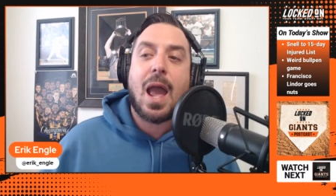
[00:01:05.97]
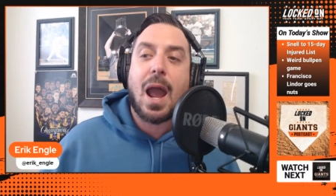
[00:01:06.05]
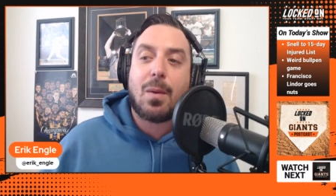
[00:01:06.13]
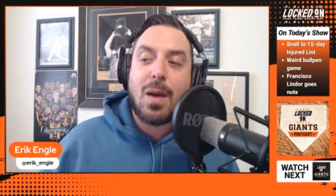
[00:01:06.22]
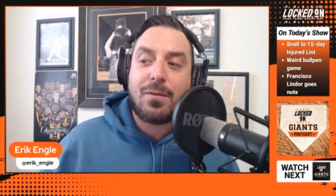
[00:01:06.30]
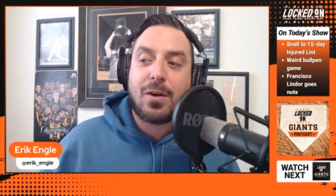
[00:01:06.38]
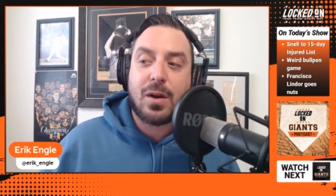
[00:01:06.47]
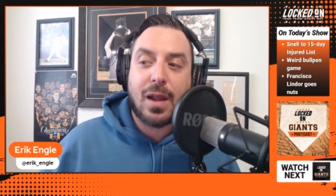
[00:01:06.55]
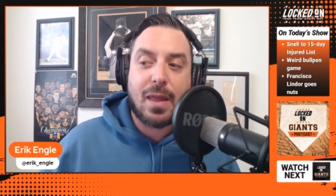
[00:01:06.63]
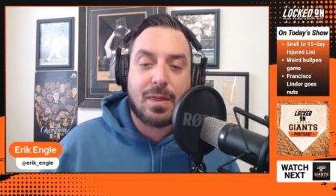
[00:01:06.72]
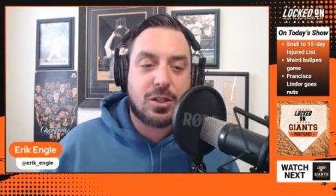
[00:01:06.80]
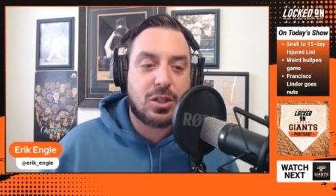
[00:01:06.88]
However you're
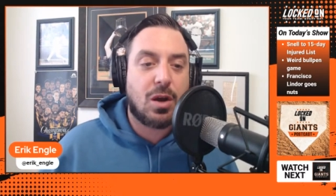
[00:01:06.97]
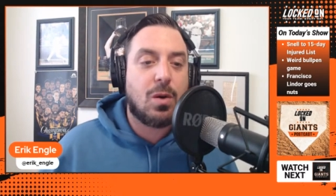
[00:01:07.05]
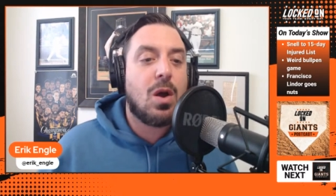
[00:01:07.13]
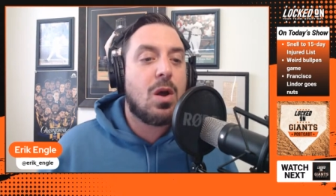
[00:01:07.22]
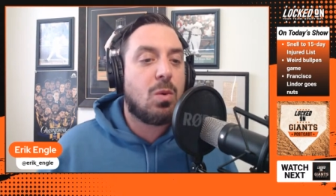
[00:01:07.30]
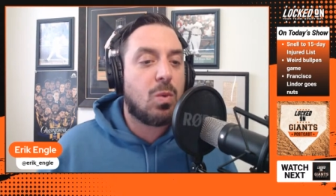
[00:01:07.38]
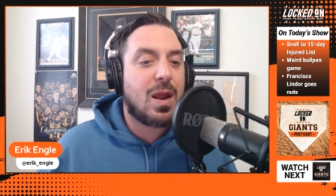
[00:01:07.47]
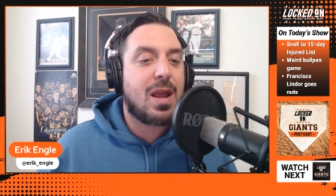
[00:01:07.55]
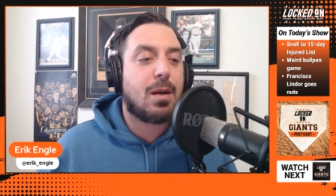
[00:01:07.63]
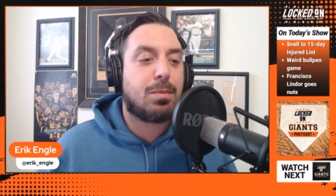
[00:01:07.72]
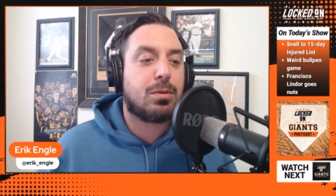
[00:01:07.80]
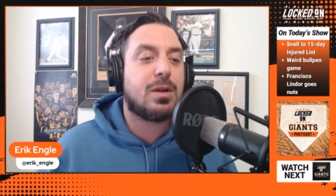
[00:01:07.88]
getting the show, we
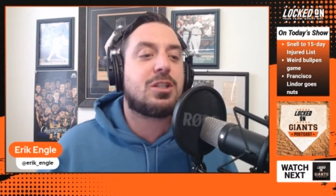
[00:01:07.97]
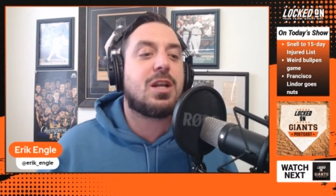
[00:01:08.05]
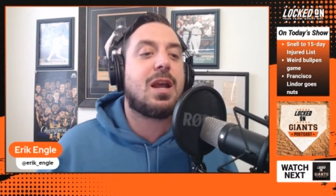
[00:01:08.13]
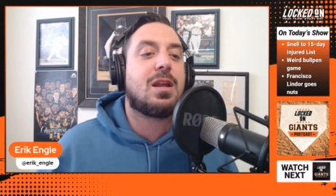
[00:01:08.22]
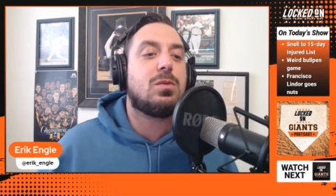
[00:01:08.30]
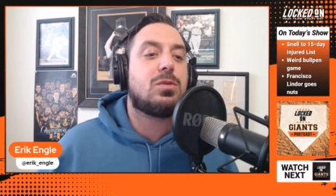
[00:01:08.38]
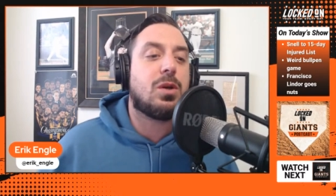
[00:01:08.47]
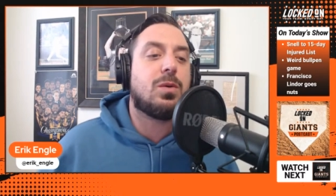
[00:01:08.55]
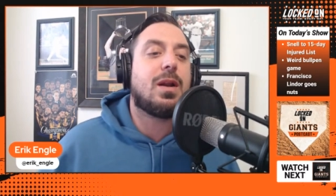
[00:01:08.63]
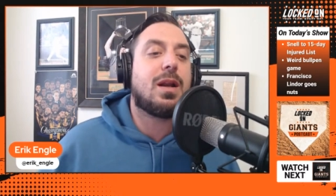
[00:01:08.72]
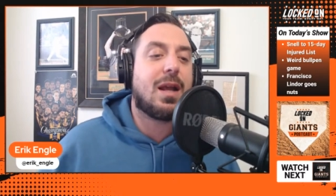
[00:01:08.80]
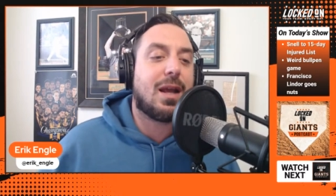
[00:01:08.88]
appreciate you
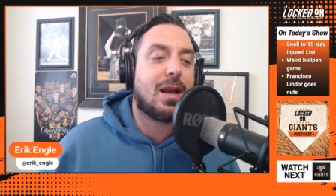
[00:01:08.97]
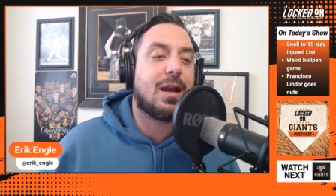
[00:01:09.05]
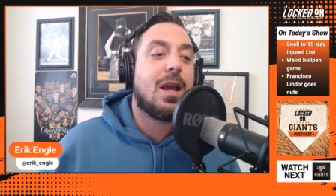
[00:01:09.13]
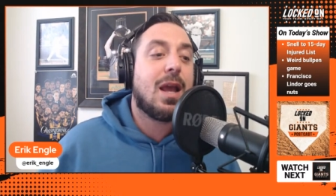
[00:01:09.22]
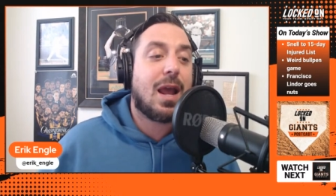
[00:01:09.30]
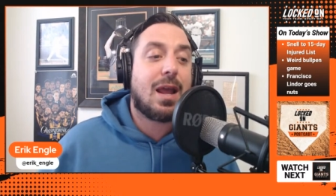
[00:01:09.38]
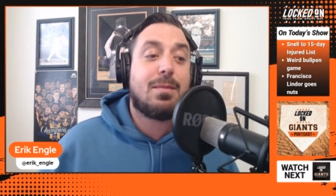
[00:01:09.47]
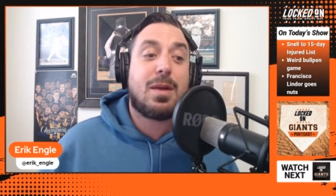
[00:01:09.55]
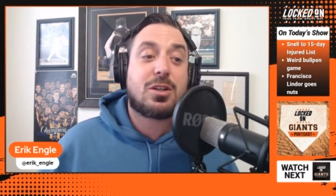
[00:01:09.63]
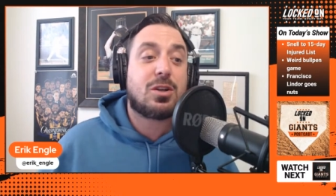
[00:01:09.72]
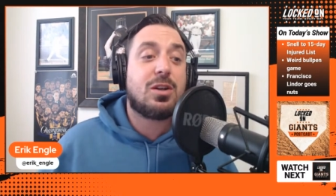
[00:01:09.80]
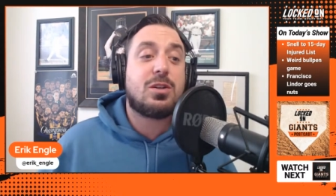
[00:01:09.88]
tuning in. And
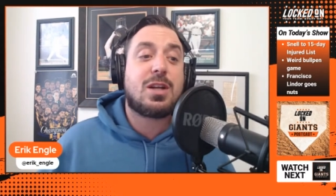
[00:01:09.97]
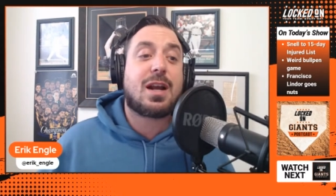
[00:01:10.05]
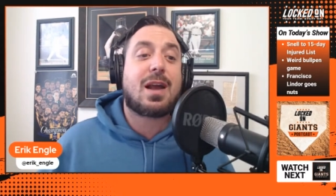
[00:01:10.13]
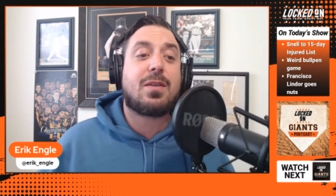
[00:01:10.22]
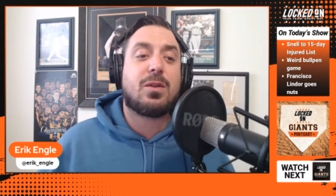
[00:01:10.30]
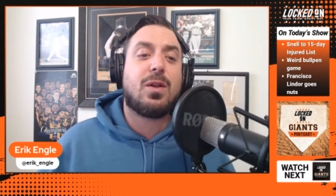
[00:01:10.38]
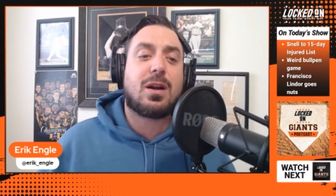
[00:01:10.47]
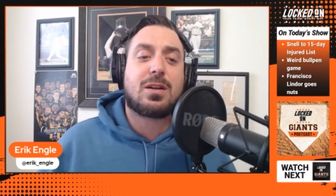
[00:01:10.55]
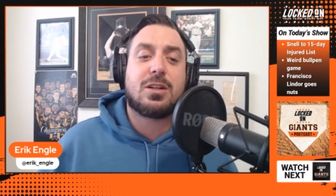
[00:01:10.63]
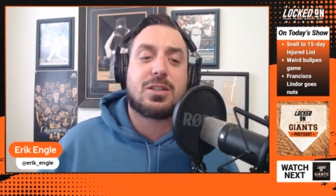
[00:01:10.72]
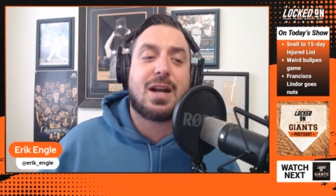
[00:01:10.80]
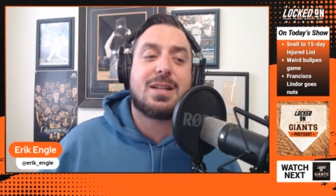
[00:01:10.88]
make sure you check out the Locked
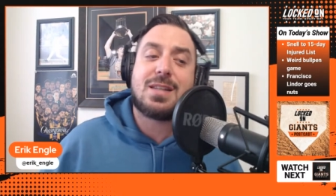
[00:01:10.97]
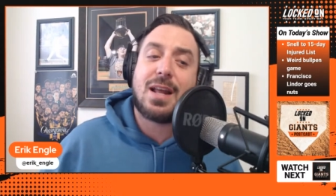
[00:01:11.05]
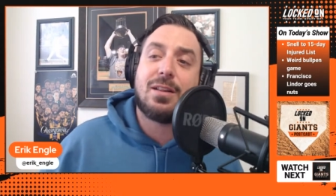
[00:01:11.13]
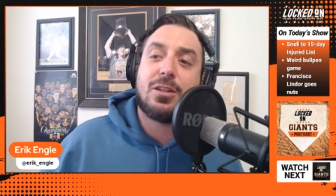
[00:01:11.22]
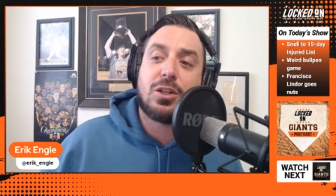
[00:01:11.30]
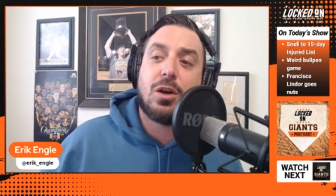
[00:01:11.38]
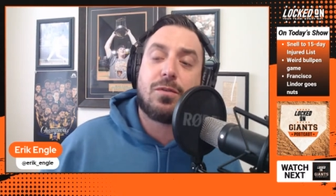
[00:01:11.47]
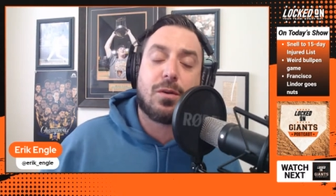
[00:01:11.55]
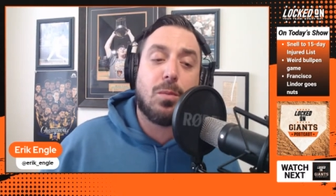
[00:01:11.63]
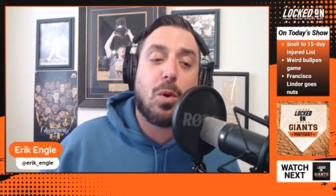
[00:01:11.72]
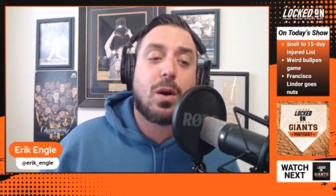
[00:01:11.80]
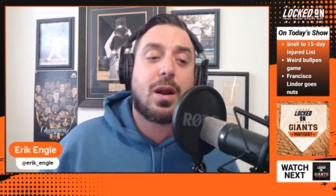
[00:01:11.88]
On Giants Daily Show for
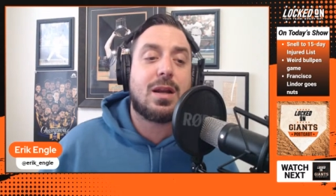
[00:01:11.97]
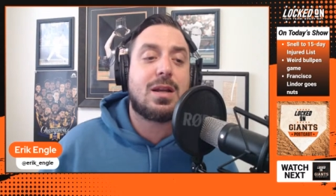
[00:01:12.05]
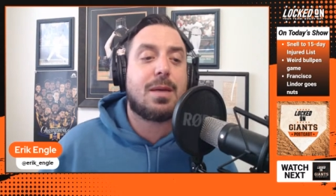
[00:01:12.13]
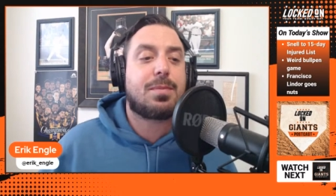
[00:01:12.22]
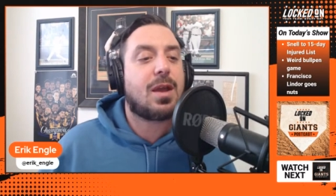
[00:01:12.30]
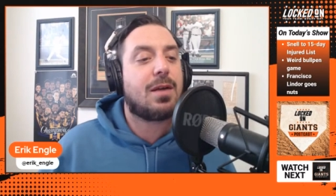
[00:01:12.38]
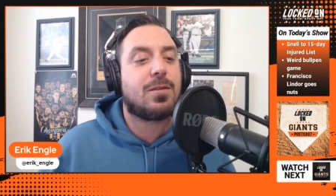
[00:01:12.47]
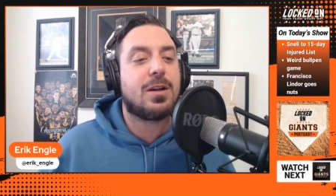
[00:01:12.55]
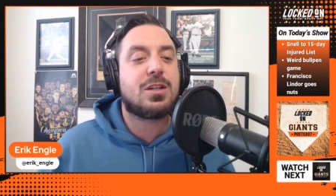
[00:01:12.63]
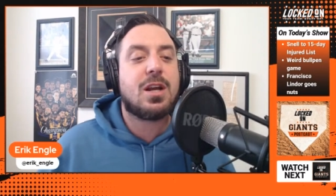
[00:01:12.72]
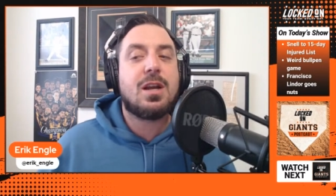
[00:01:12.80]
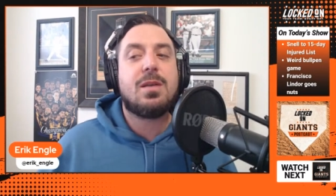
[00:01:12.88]
more in-depth
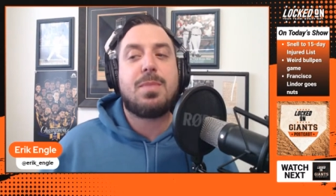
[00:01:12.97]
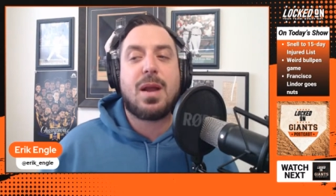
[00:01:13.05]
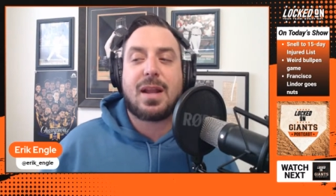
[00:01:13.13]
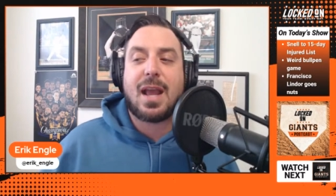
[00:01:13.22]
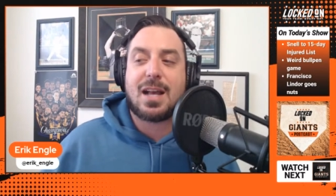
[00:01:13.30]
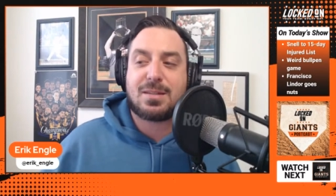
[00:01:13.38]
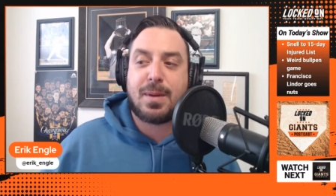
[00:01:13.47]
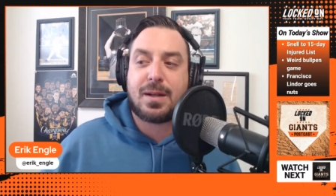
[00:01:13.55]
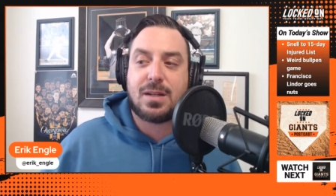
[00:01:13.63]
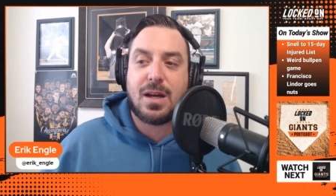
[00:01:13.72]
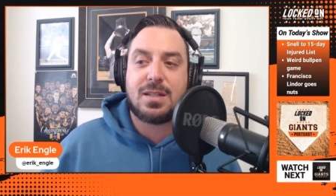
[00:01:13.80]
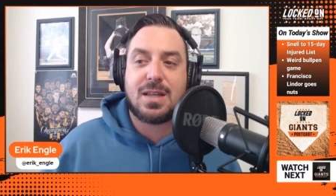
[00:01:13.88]
coverage. Ben Kaspick
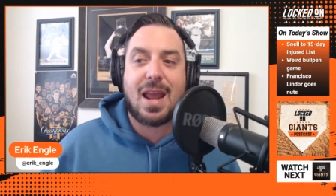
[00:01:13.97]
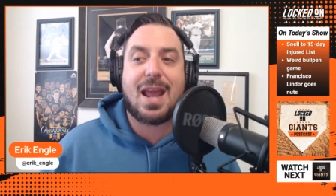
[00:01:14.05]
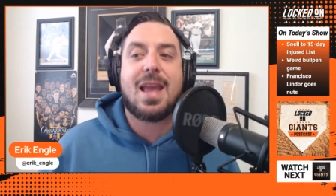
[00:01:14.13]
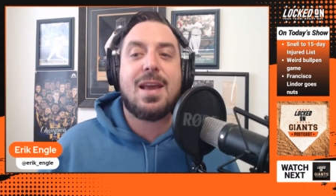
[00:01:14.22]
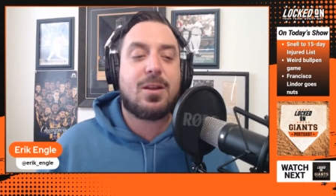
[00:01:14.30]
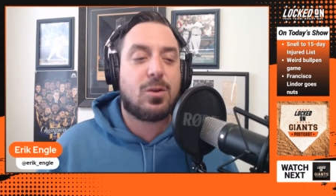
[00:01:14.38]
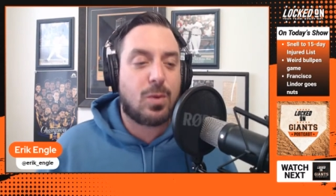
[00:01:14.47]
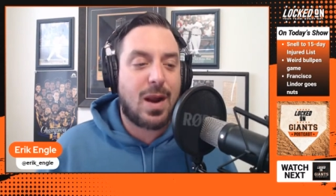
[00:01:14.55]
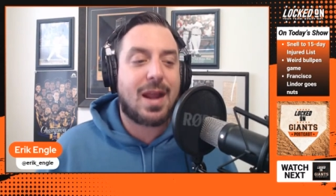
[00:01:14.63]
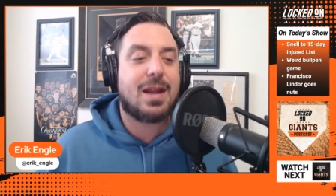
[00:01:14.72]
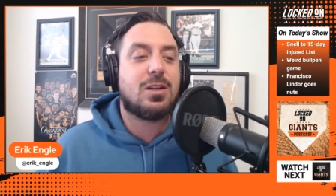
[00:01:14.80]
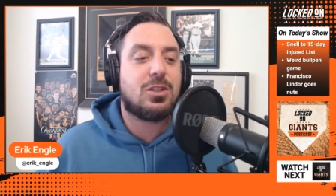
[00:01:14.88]
does a
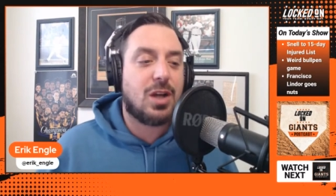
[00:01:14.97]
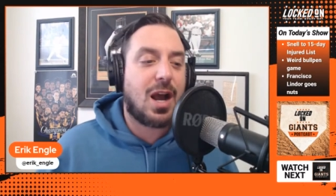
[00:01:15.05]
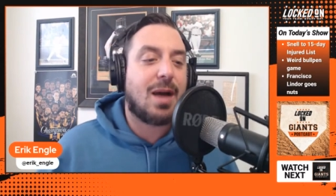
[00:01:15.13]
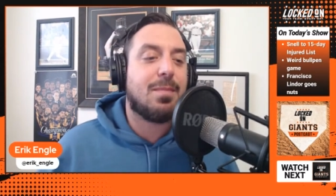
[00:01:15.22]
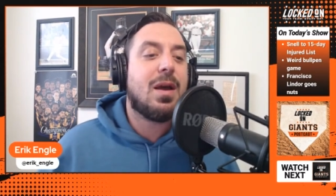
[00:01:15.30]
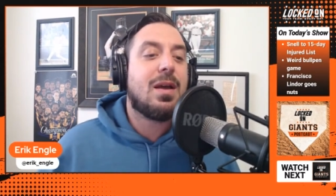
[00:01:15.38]
great job.